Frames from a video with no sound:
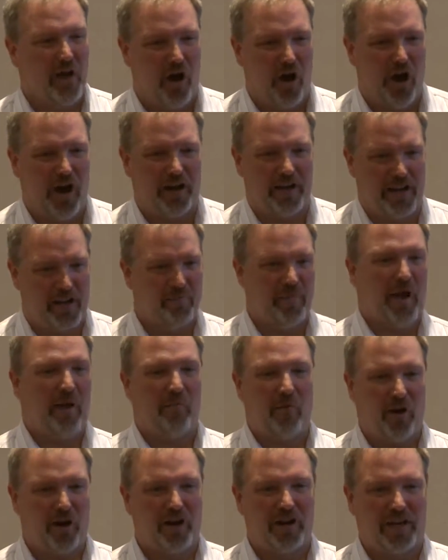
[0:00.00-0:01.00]
on inbound
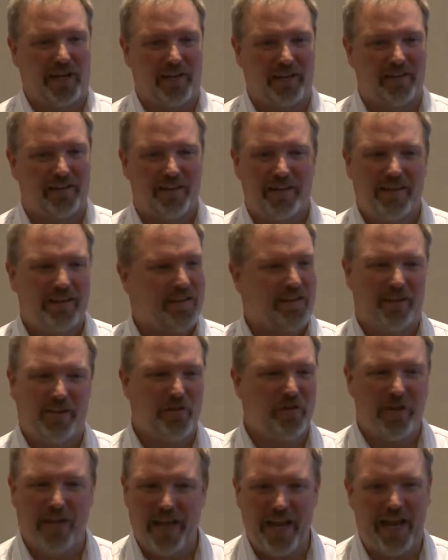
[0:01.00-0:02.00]
marketing,
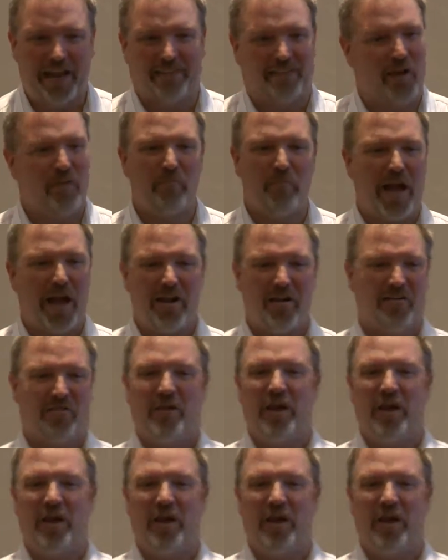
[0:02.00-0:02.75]
you can't. They're better.